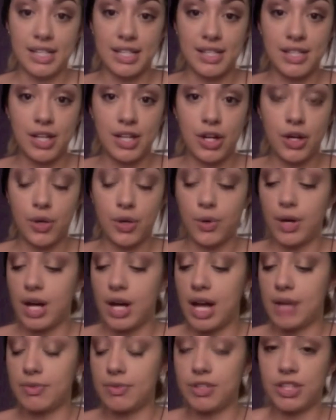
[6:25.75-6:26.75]
so
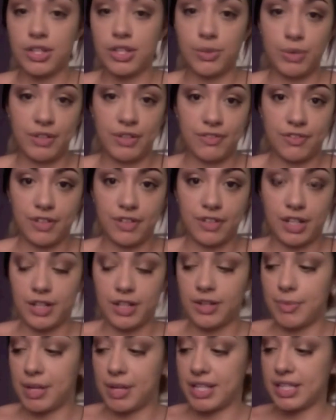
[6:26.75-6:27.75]
I'm just going to wait for
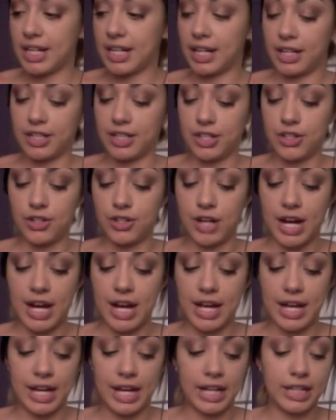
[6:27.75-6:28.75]
the mascara to
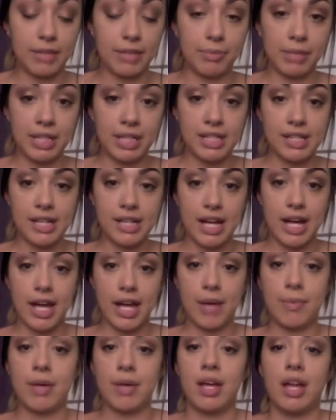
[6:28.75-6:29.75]
dry. In the
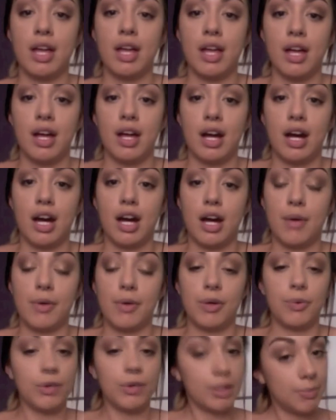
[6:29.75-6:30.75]
meantime,
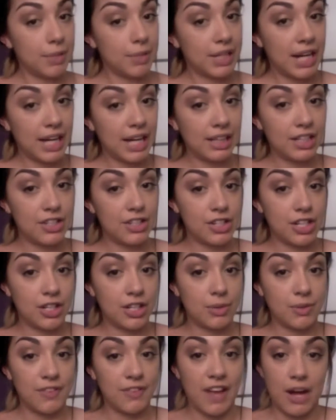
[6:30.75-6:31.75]
it wouldn't be Kylie
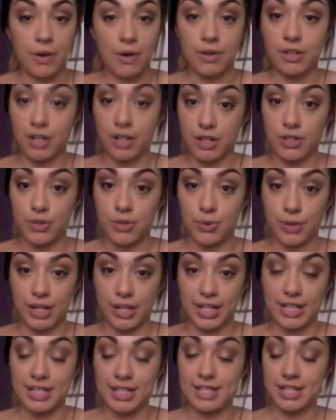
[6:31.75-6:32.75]
Jenner without
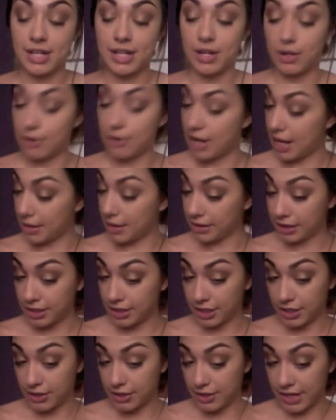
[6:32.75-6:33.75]
contouring. So I'm going
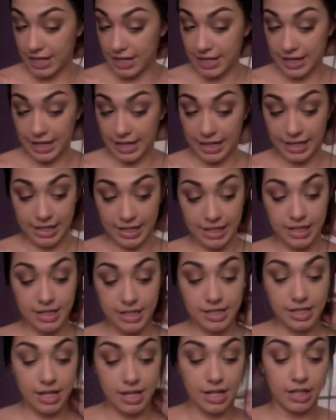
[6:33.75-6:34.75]
to go ahead
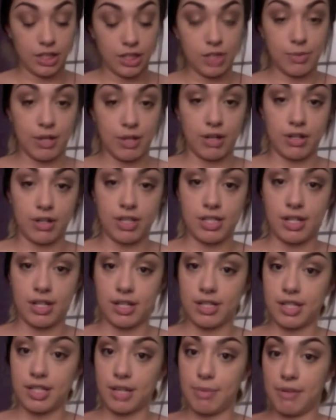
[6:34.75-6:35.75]
and use my
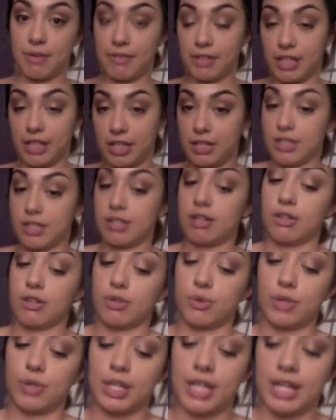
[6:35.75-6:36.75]
Anastacia Beverly Hills
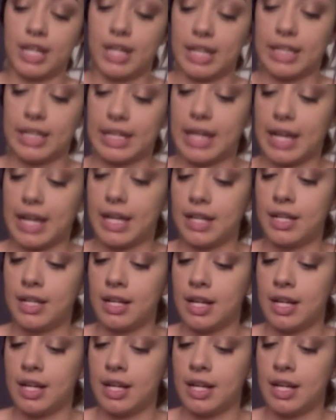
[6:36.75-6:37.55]
contour kit again.